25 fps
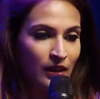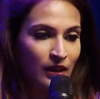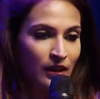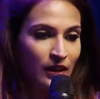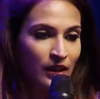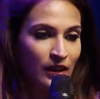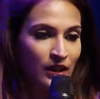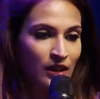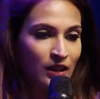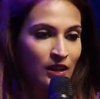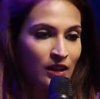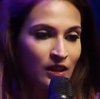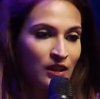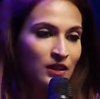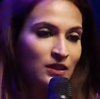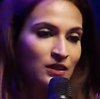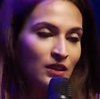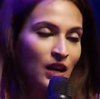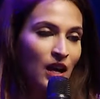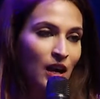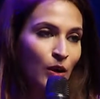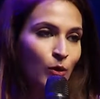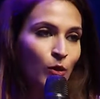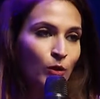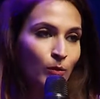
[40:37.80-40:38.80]
he is
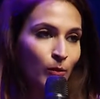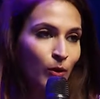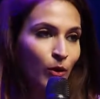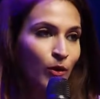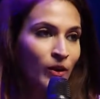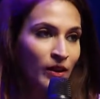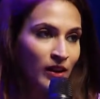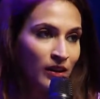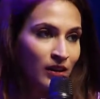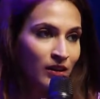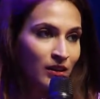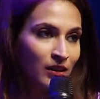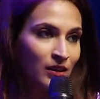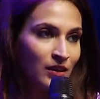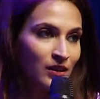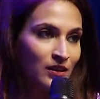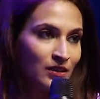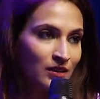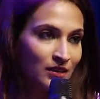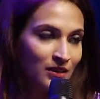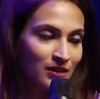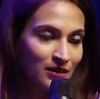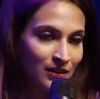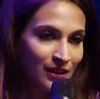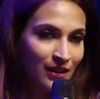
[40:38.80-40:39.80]
our boy. He's
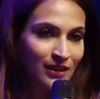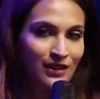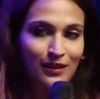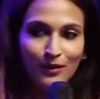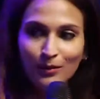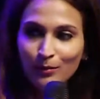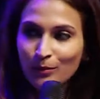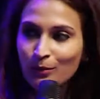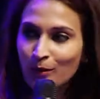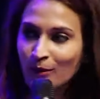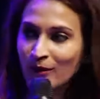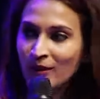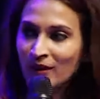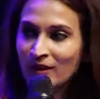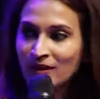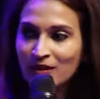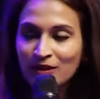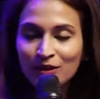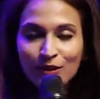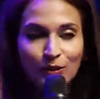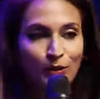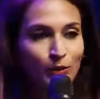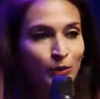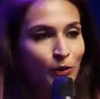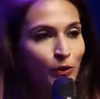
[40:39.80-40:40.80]
a Salem boy.
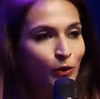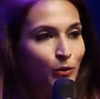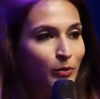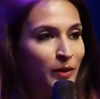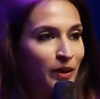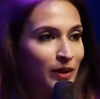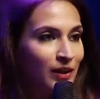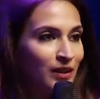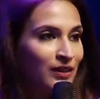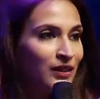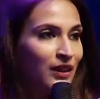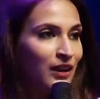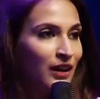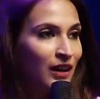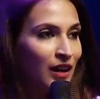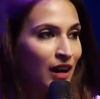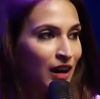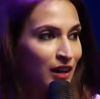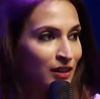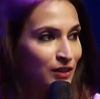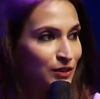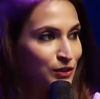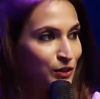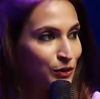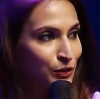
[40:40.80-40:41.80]
So who better than
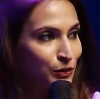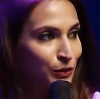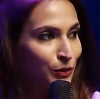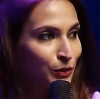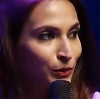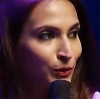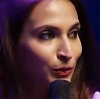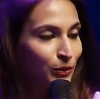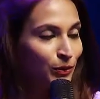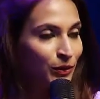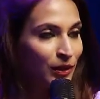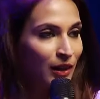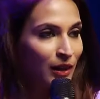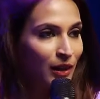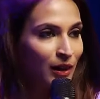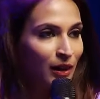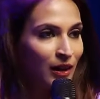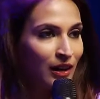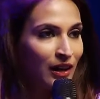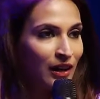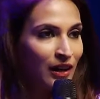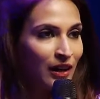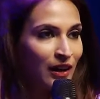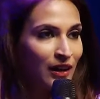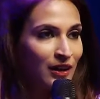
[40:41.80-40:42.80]
us to
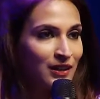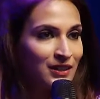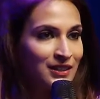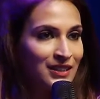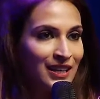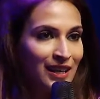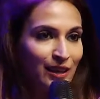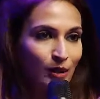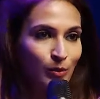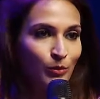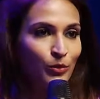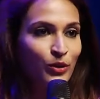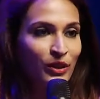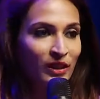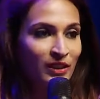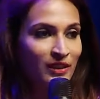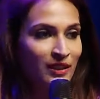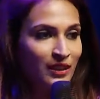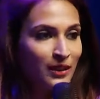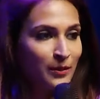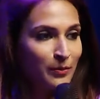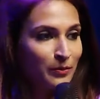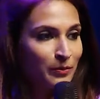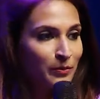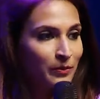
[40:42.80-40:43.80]
uh, celebrate
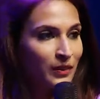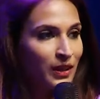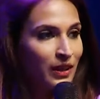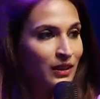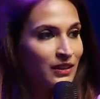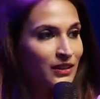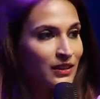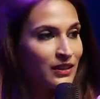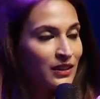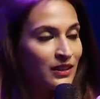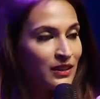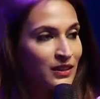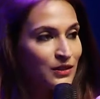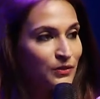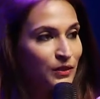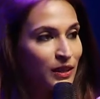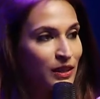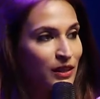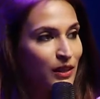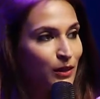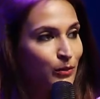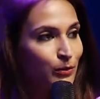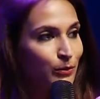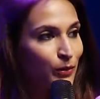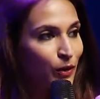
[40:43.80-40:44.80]
him? I think it's
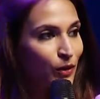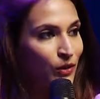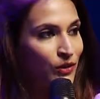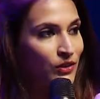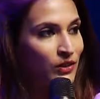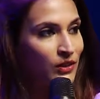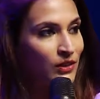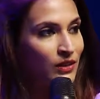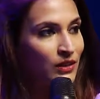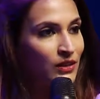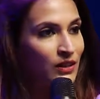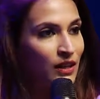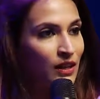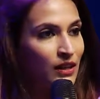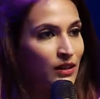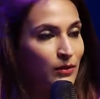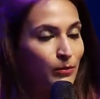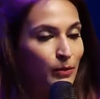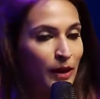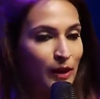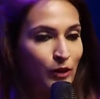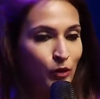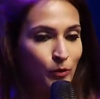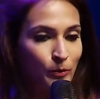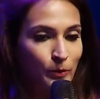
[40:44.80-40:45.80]
very important. And
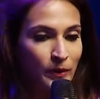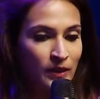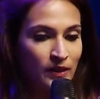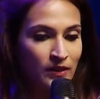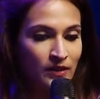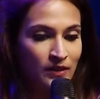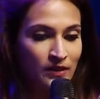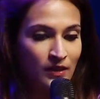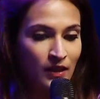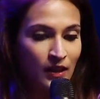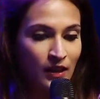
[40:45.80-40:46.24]
biopics